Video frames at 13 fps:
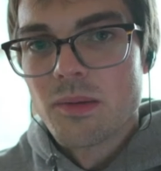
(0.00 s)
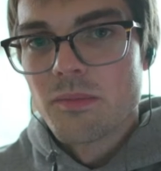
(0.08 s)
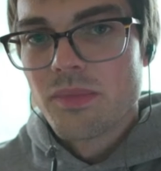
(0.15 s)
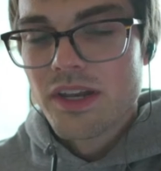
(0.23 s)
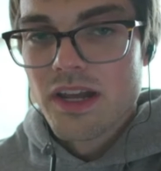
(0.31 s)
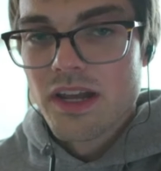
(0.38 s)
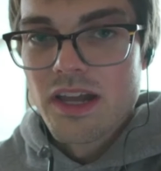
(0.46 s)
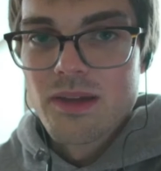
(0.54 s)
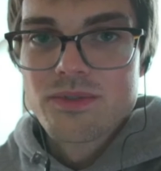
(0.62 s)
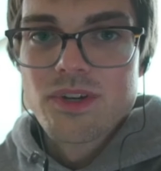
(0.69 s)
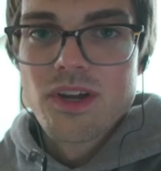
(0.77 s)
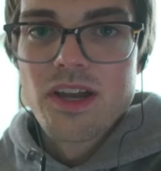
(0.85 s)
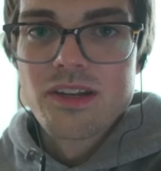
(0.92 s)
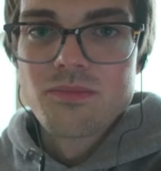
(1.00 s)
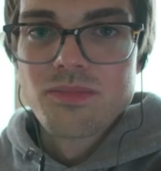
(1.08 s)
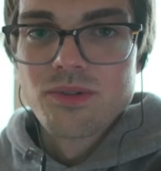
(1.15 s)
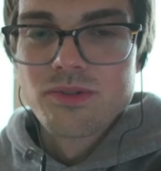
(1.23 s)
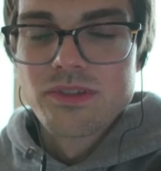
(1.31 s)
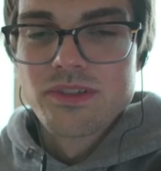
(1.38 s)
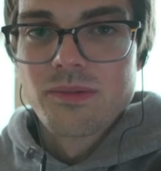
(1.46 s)
but I am trying to
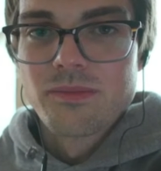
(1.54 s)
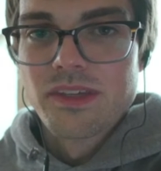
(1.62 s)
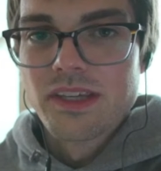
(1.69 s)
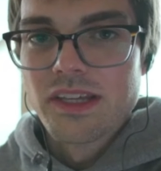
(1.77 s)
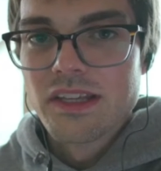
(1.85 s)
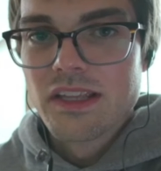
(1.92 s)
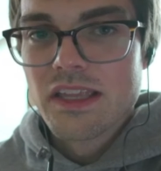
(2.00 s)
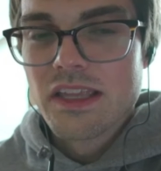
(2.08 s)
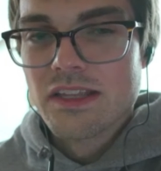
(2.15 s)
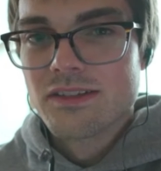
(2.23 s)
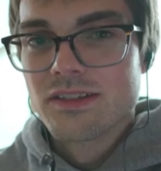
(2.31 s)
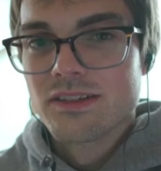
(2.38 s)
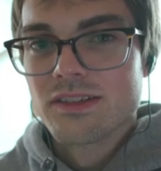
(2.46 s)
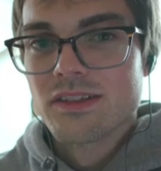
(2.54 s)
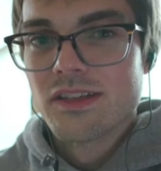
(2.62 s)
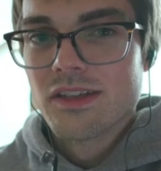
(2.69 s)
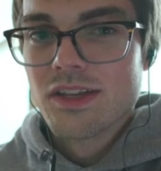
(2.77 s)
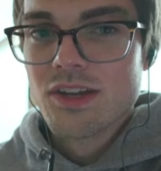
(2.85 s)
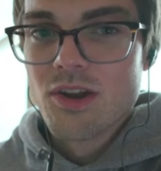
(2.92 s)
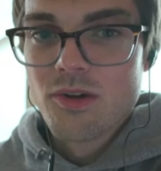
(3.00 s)
build something into,
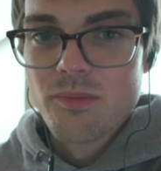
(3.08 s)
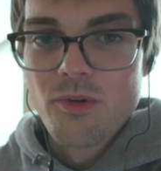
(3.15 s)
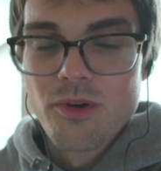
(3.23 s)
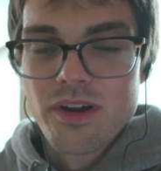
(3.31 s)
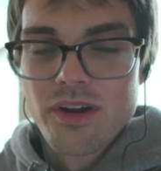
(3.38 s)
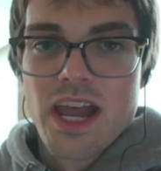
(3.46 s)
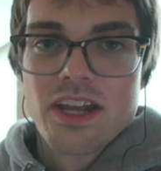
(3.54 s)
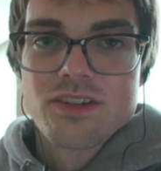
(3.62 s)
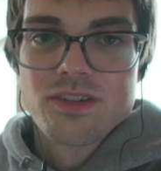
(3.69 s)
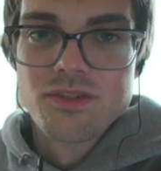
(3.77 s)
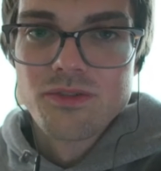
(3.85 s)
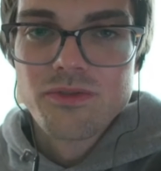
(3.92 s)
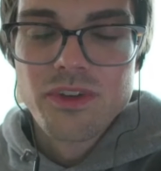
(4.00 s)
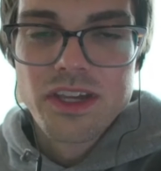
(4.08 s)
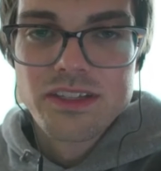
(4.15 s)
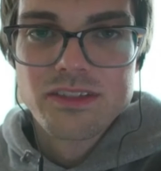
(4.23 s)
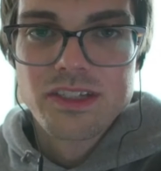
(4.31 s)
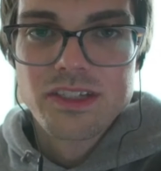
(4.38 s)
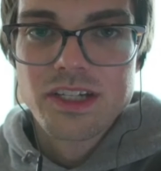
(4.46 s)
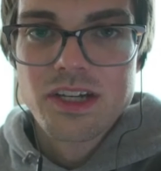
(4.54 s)
a more national
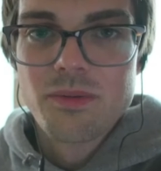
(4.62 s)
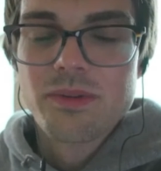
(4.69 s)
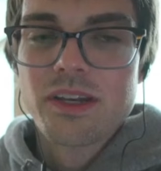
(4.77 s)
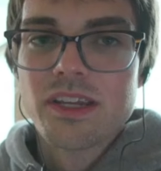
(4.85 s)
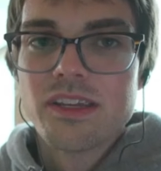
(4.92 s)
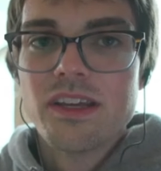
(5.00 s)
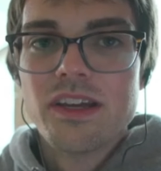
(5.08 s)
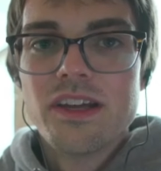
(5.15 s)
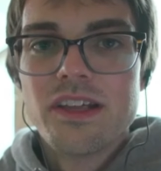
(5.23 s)
facing company,